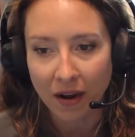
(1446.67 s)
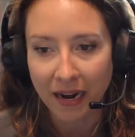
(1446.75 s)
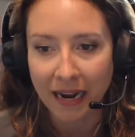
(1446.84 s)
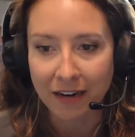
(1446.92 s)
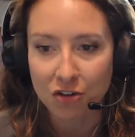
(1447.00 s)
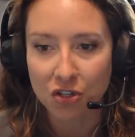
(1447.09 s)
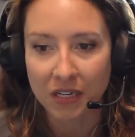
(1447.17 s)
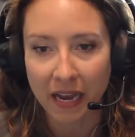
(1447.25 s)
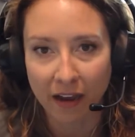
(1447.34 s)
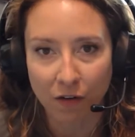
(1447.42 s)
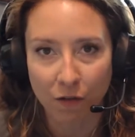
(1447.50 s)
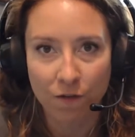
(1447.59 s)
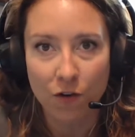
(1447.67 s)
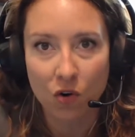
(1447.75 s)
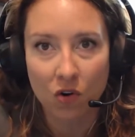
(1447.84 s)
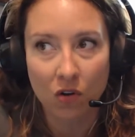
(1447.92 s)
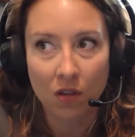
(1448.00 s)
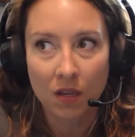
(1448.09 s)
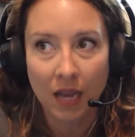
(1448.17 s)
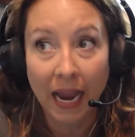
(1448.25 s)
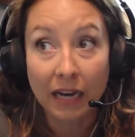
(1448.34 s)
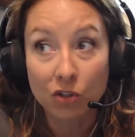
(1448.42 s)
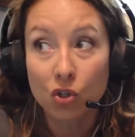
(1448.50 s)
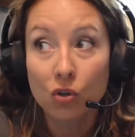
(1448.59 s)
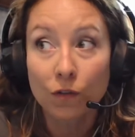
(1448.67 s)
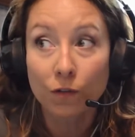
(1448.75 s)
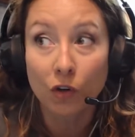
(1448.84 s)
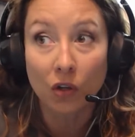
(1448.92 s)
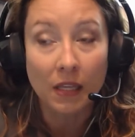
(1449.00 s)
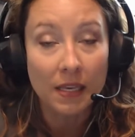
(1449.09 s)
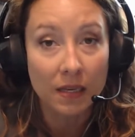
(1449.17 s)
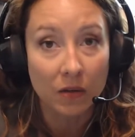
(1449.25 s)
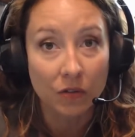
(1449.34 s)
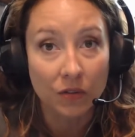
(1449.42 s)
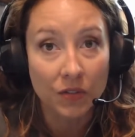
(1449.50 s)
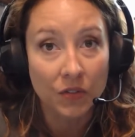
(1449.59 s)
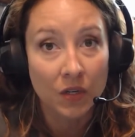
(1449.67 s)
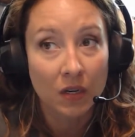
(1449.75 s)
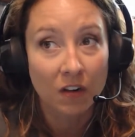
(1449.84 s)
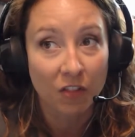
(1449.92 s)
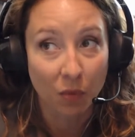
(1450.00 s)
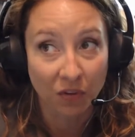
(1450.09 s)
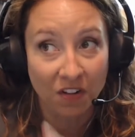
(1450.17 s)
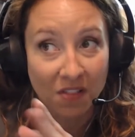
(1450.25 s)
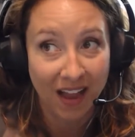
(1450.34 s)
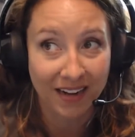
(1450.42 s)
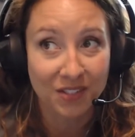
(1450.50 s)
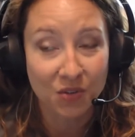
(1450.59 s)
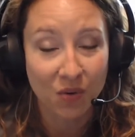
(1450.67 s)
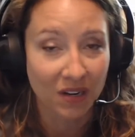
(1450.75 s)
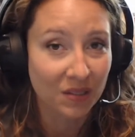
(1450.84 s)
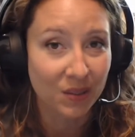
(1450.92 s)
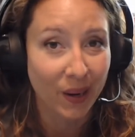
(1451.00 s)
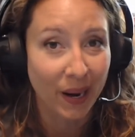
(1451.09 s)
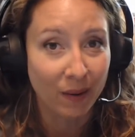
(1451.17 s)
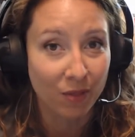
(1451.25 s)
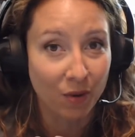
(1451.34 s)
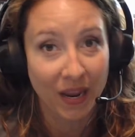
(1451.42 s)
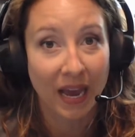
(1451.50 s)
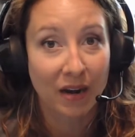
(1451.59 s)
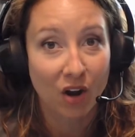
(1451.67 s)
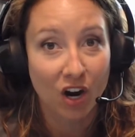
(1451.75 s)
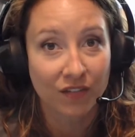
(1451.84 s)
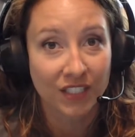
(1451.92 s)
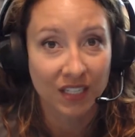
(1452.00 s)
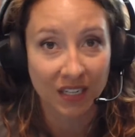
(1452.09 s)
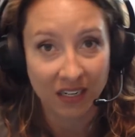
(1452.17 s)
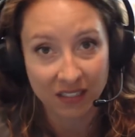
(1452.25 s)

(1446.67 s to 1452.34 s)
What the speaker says: I actually had I had 2 full hills that were the last ones that we hadn't harvested yet,